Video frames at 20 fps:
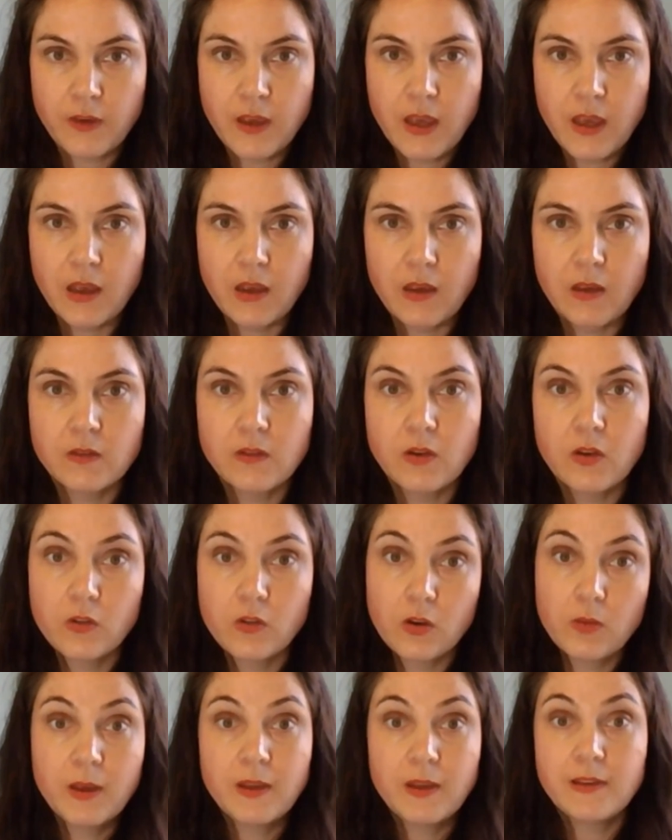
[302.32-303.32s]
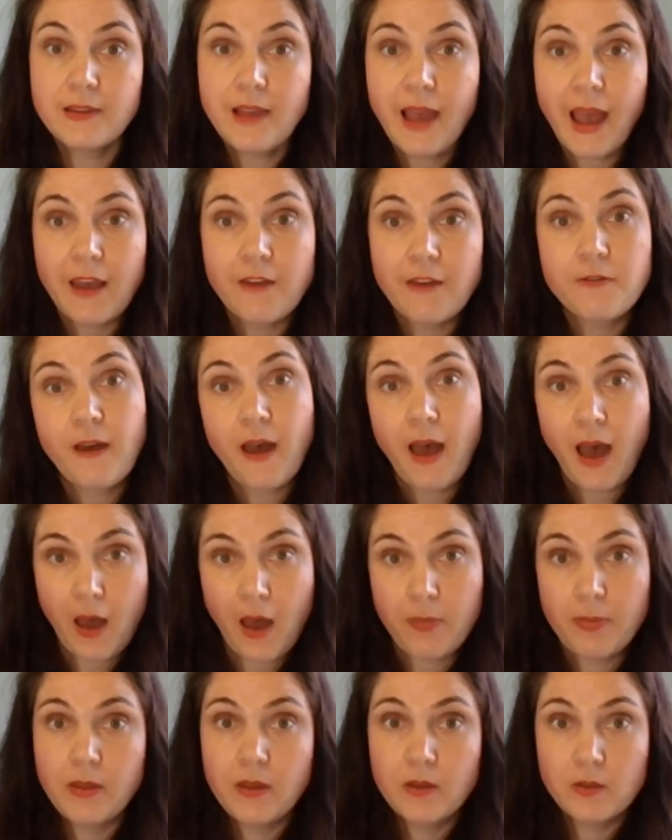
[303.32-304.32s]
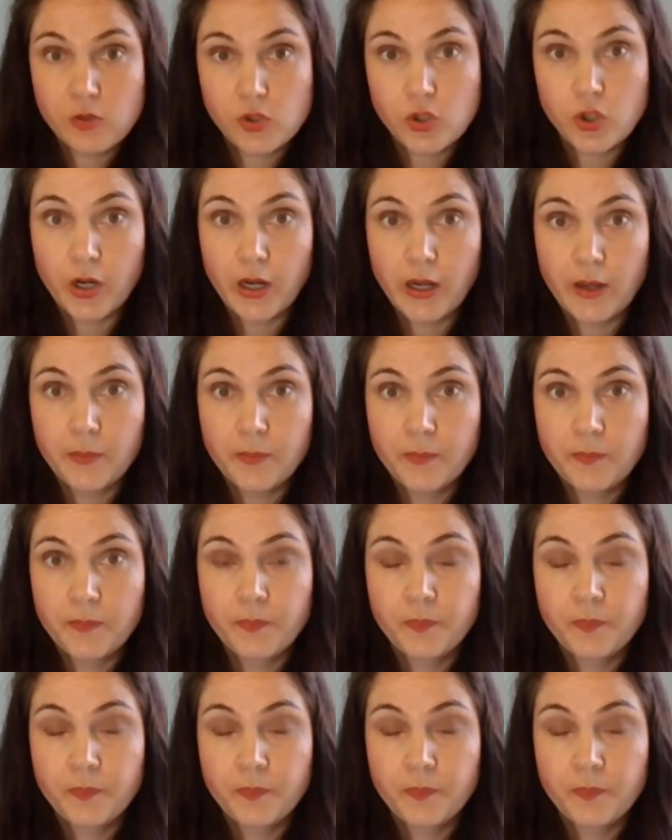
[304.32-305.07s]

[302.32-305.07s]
of years to be safe up in its tree.